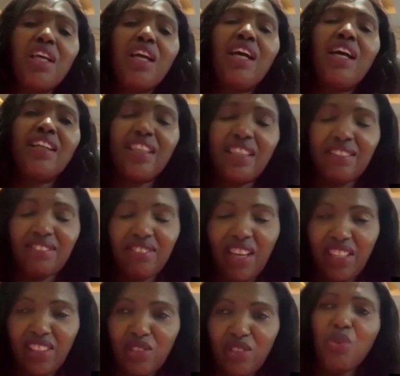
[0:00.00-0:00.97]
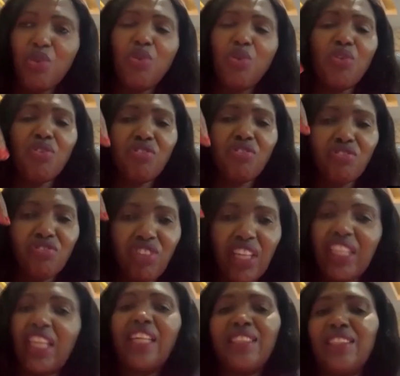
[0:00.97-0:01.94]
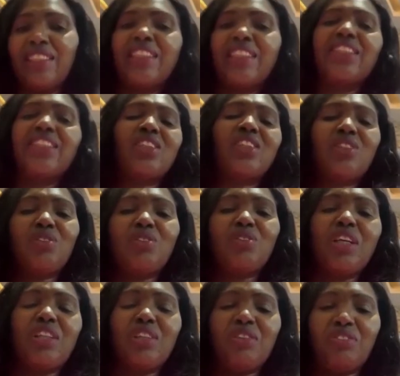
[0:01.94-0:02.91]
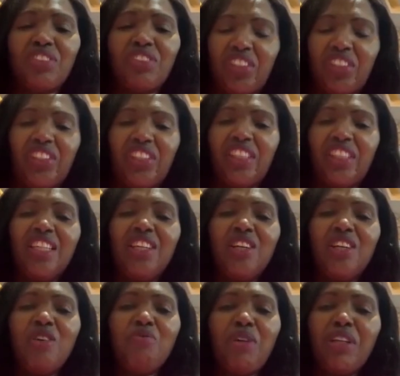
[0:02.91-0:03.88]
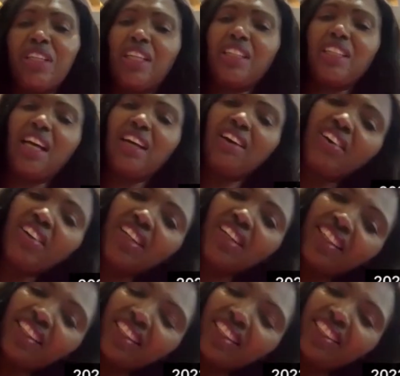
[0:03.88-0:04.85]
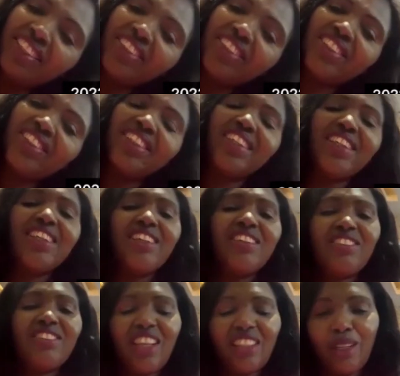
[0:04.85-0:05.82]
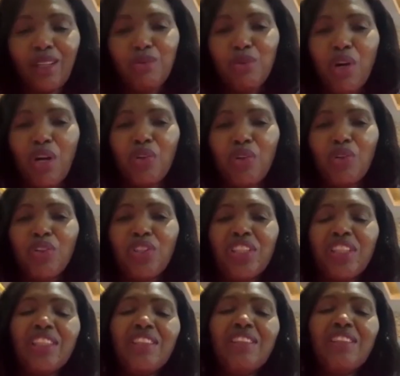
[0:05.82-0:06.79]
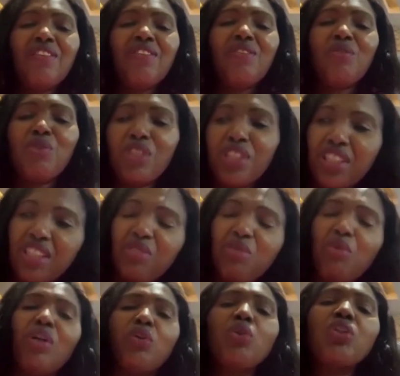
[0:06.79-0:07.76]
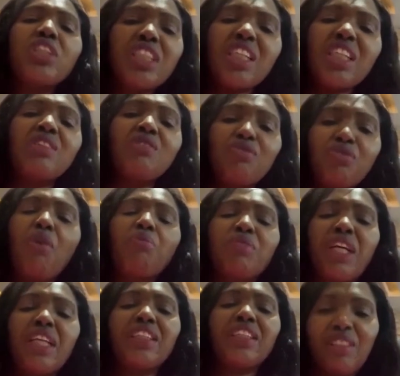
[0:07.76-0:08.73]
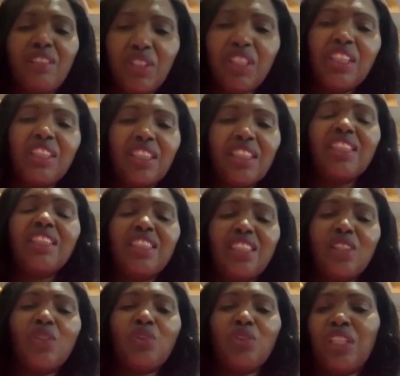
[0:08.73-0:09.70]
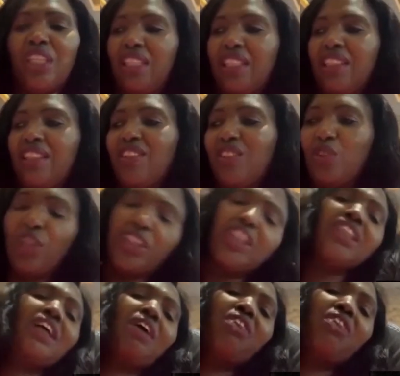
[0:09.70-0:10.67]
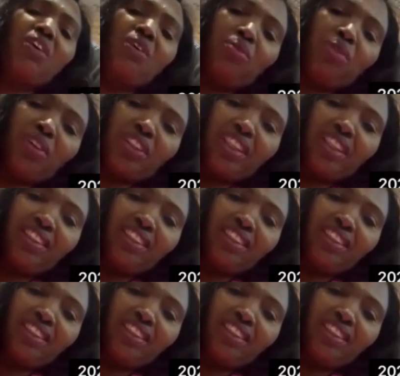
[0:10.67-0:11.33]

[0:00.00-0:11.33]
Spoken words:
and I know I can reach where they've reached. But at our age, that time we were growing, we really were not really informed like the way it is today. So I didn't have a role model.